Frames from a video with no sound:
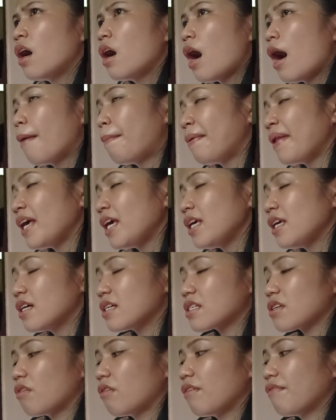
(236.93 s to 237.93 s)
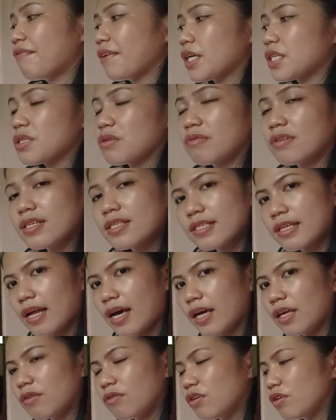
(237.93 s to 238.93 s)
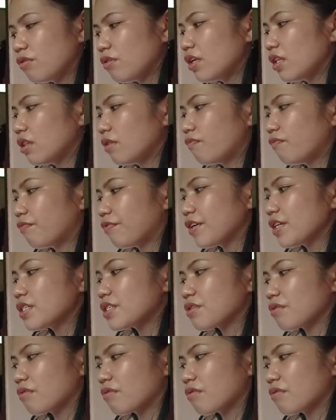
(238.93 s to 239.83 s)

applying a sound effects on the slide, you need first to